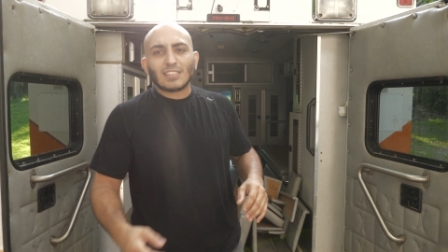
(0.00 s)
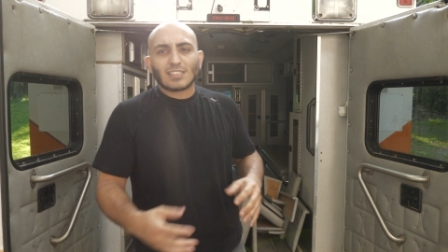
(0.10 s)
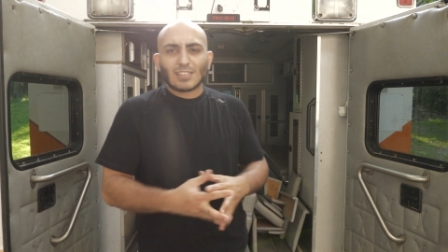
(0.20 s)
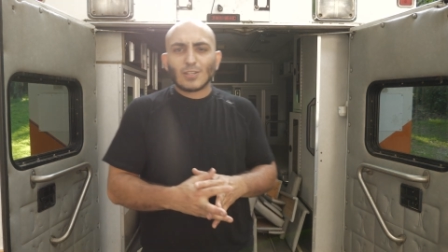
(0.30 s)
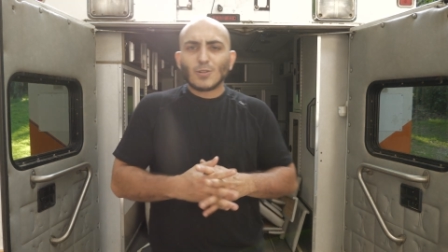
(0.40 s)

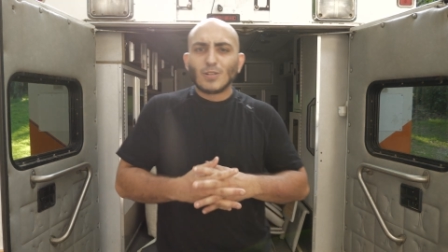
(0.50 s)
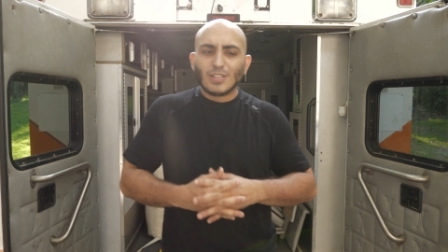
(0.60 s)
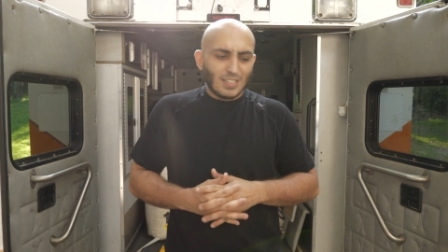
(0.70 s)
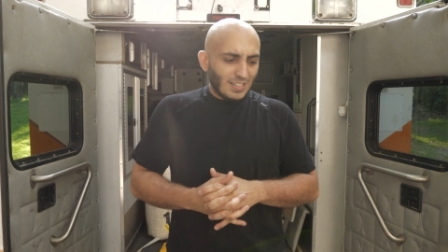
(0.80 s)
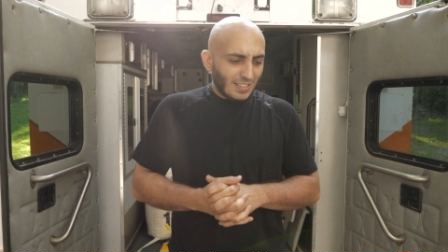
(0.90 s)
So
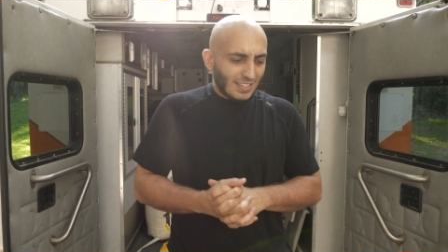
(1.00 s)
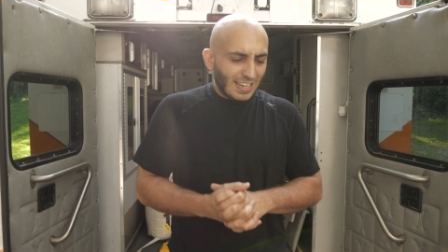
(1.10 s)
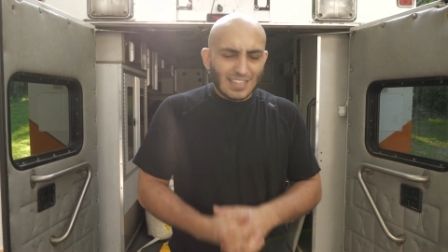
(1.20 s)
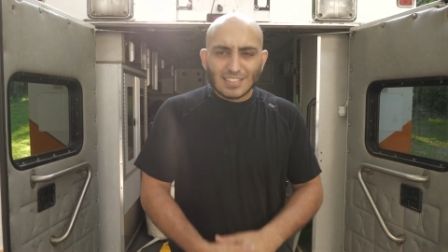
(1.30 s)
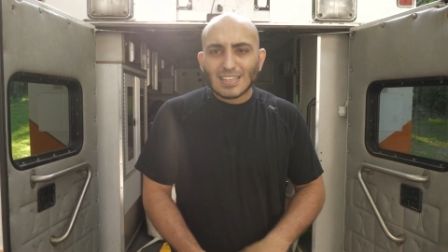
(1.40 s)

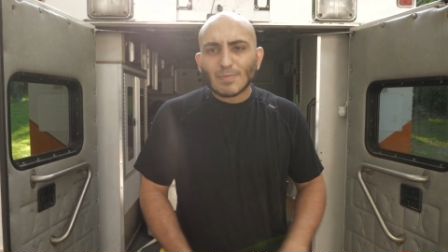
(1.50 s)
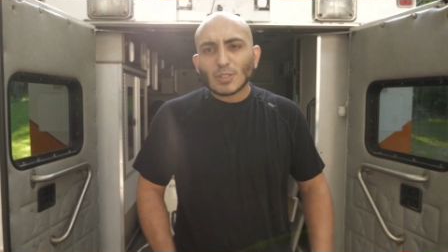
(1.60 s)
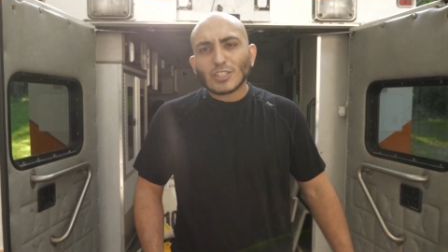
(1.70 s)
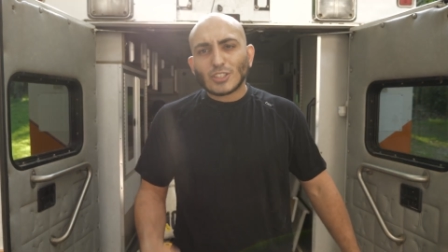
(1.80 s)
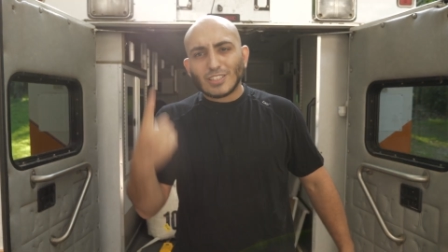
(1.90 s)
today is
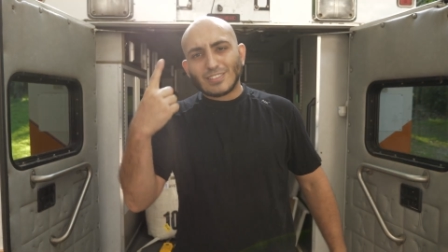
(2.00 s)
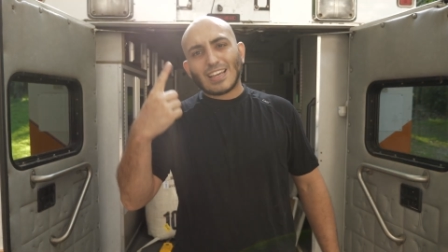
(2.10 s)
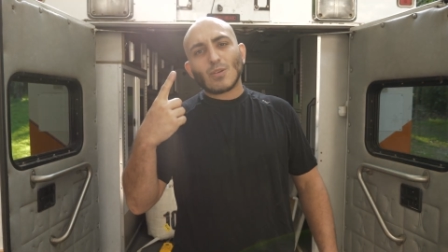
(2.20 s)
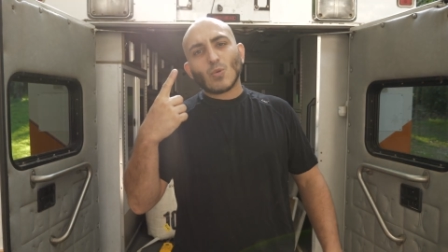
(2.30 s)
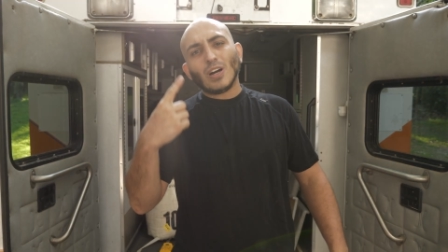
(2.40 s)
demolition
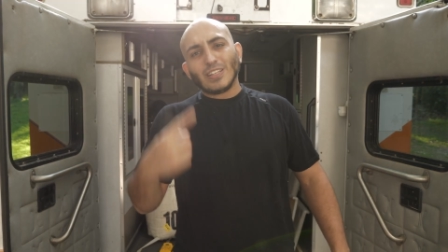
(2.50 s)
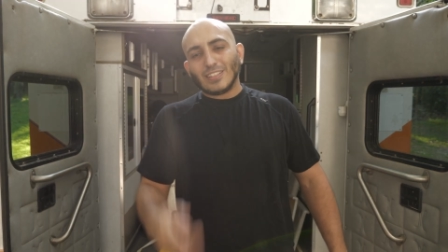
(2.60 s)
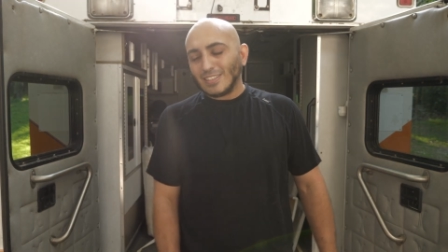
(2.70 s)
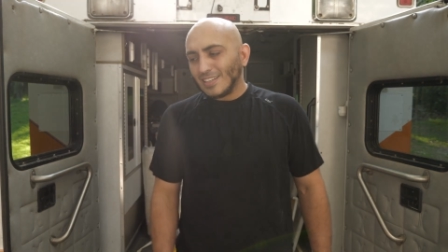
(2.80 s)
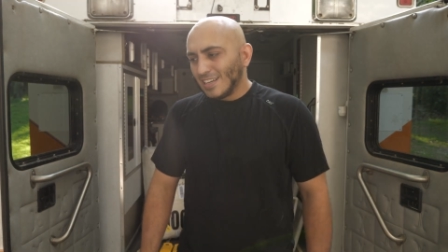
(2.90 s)
day
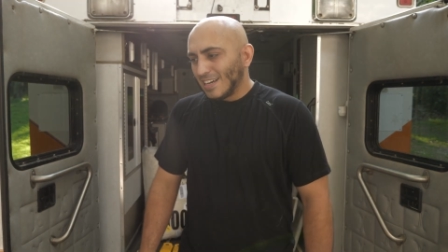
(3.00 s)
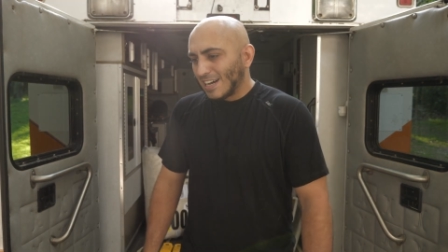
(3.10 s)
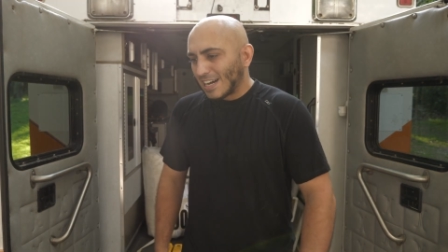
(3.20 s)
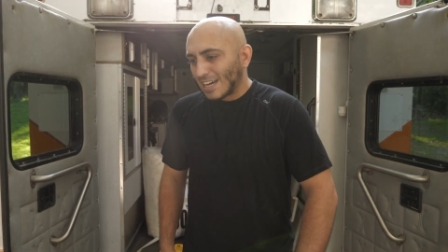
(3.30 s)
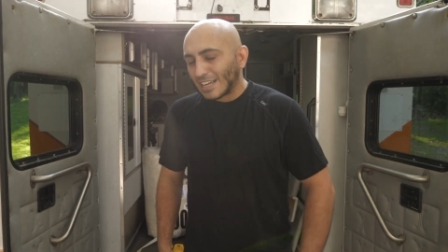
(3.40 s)
one.
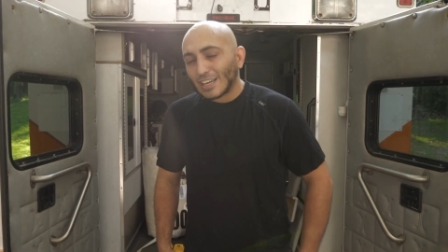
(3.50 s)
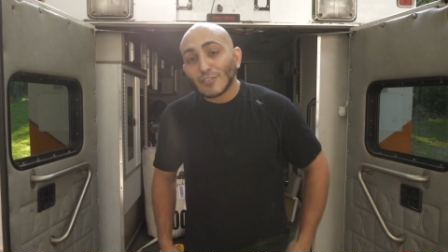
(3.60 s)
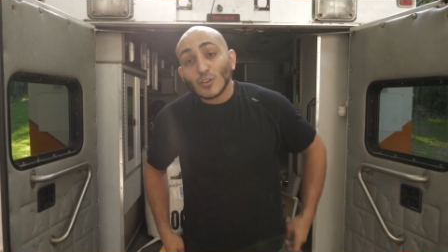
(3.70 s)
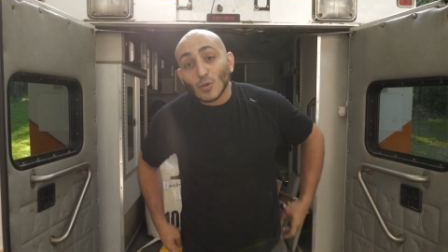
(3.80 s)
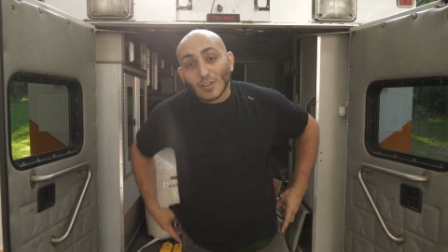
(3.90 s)
Uh, I got a
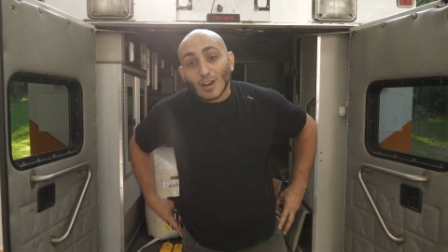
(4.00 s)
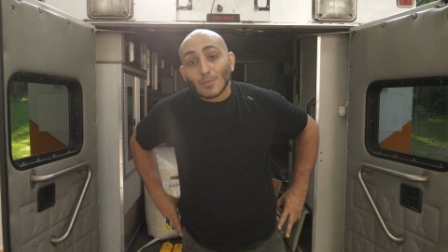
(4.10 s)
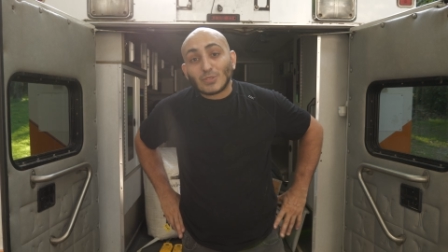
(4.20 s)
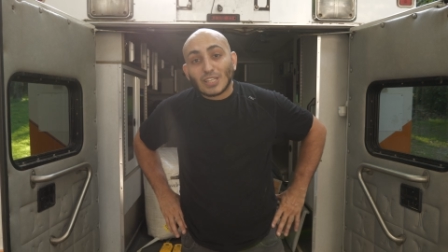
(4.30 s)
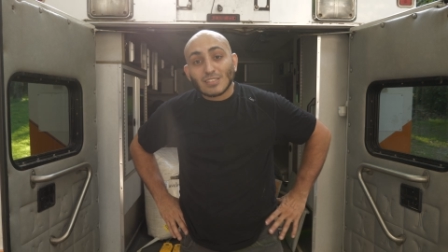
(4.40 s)
few other
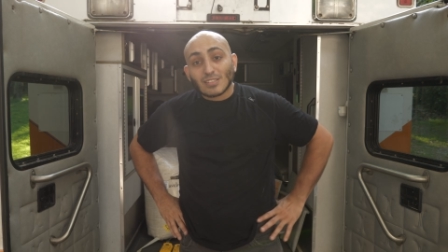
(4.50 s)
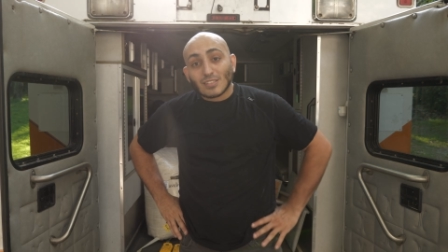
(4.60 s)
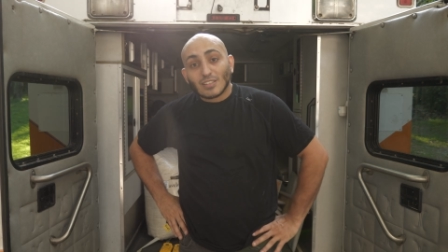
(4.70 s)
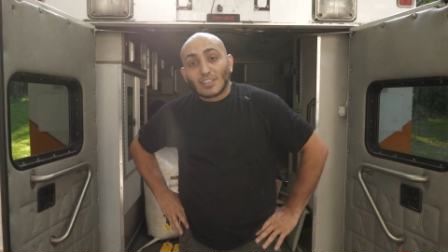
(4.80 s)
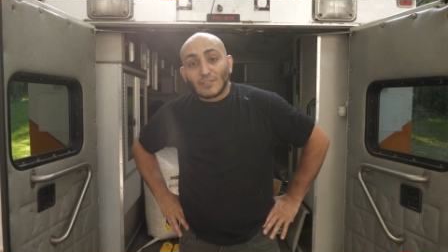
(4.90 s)
updates
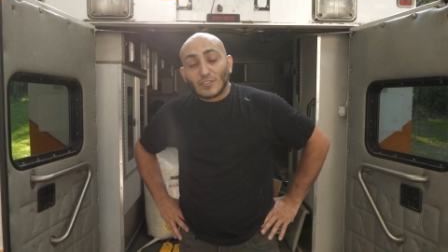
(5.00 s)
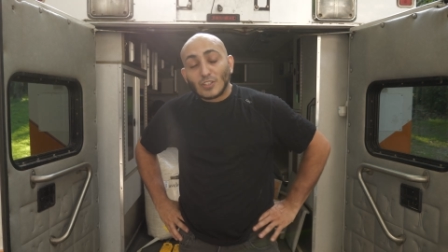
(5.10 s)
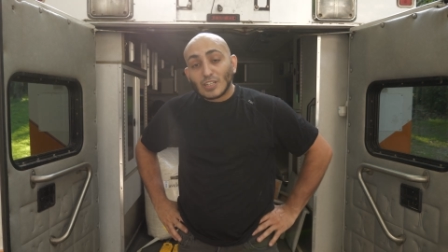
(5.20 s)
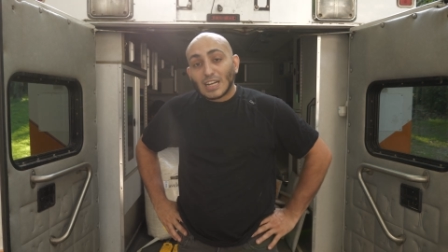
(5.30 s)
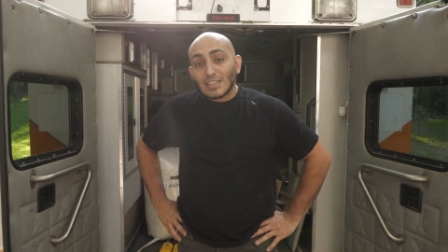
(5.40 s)
to give to
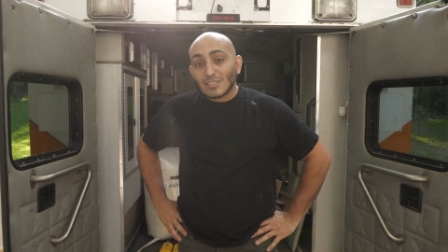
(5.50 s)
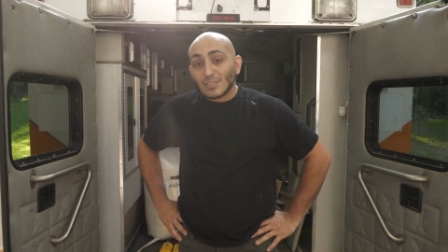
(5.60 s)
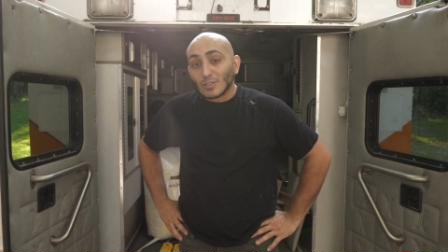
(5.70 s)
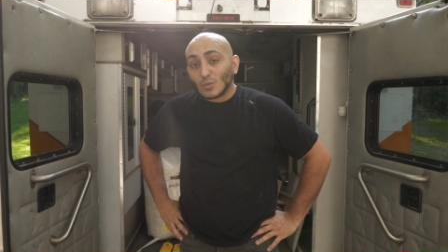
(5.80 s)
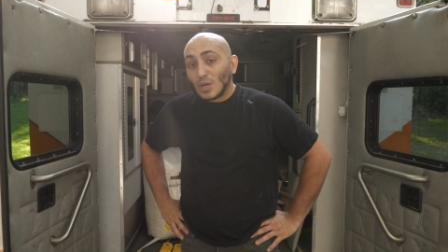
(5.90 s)
you guys
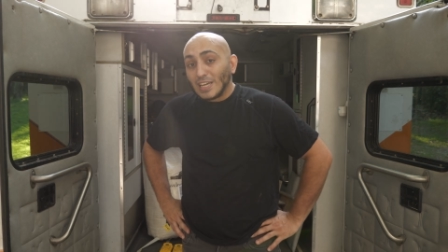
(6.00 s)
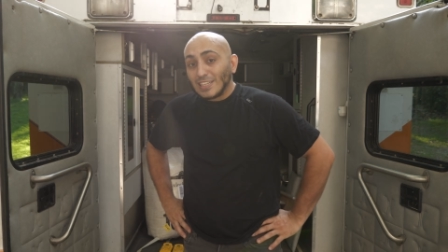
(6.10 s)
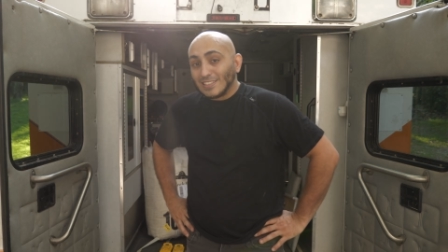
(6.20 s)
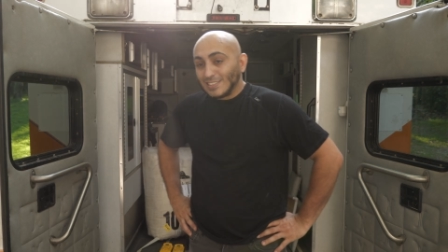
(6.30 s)
along the way.